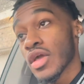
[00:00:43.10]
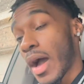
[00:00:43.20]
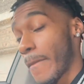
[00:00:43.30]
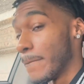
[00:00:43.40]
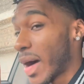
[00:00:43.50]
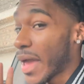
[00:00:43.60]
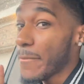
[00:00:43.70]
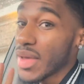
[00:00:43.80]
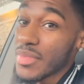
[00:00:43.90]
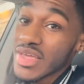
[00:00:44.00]
I might
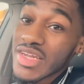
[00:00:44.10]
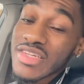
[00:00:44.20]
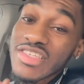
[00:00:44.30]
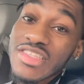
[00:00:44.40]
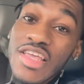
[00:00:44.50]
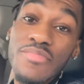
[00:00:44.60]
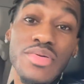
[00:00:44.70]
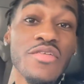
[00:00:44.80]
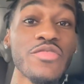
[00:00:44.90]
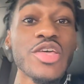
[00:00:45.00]
be able to get a little sneak
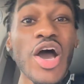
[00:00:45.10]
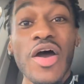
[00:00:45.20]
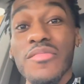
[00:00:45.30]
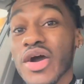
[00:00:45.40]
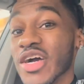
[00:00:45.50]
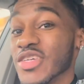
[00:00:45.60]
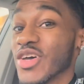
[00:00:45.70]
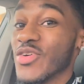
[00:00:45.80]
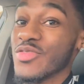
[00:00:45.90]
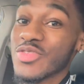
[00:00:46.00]
peek for y'all boys. I
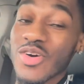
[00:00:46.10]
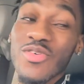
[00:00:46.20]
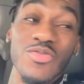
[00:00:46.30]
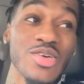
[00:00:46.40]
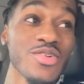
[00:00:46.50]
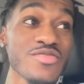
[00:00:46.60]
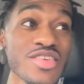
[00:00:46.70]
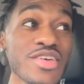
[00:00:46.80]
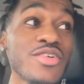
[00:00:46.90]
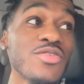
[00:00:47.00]
don't know. We gonna
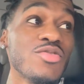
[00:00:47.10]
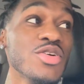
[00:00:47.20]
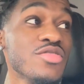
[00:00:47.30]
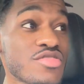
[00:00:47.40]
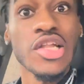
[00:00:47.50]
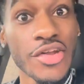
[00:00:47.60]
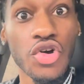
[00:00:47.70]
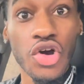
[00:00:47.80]
see though. We gonna see. Let's do